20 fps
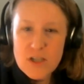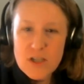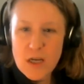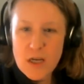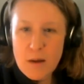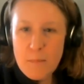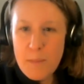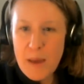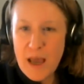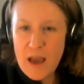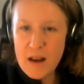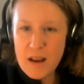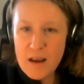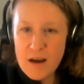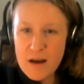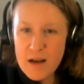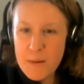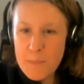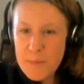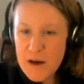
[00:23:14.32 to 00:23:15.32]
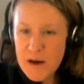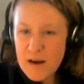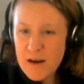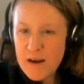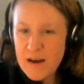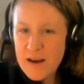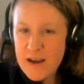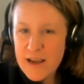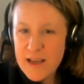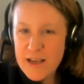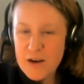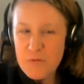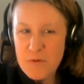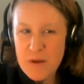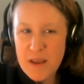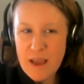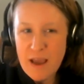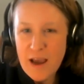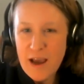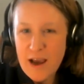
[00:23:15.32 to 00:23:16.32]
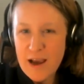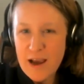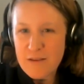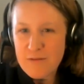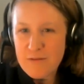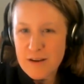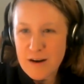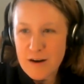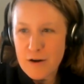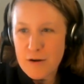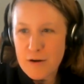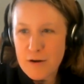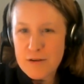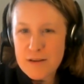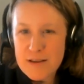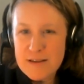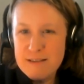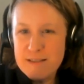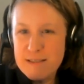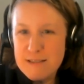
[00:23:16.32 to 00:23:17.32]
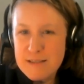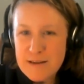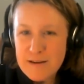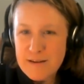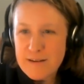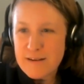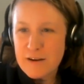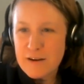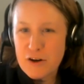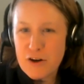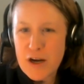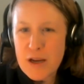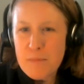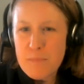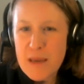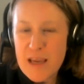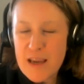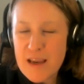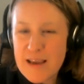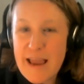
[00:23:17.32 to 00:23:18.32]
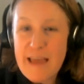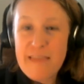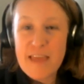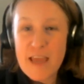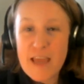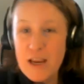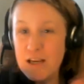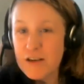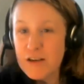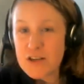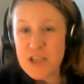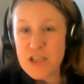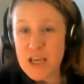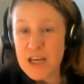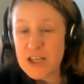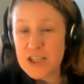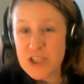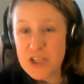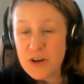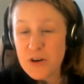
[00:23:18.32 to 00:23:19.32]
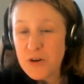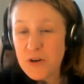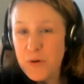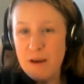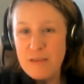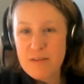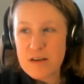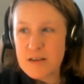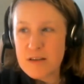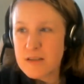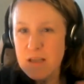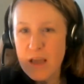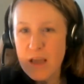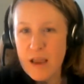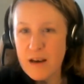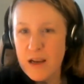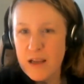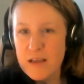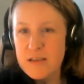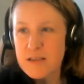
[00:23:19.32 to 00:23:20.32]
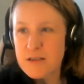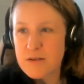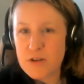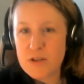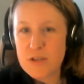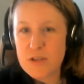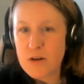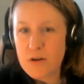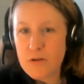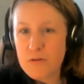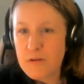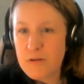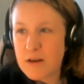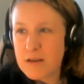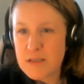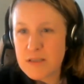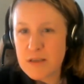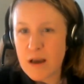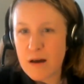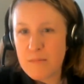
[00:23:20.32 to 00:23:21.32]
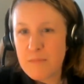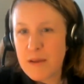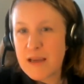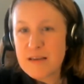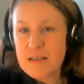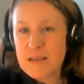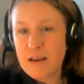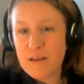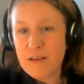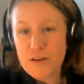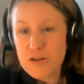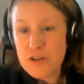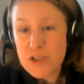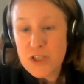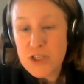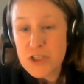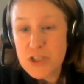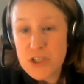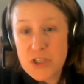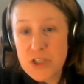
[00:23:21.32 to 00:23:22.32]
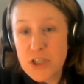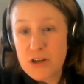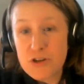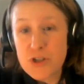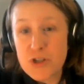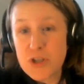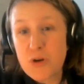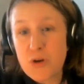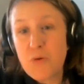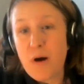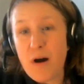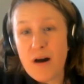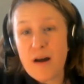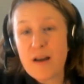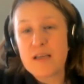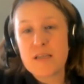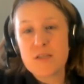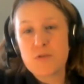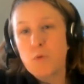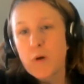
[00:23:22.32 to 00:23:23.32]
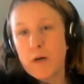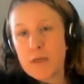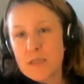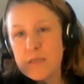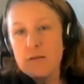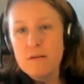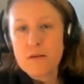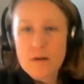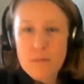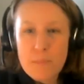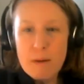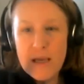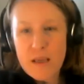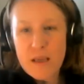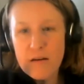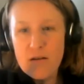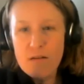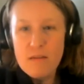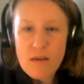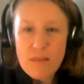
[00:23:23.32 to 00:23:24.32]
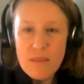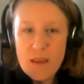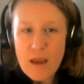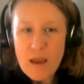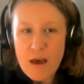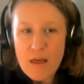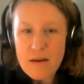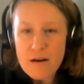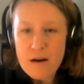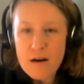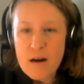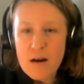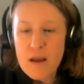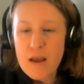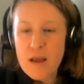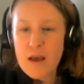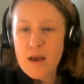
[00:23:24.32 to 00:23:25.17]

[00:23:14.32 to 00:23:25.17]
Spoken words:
chicken patty on a bun and we have, this green bean, and they do. And it's amazing. And they're so honest. One's a little pickier than the other.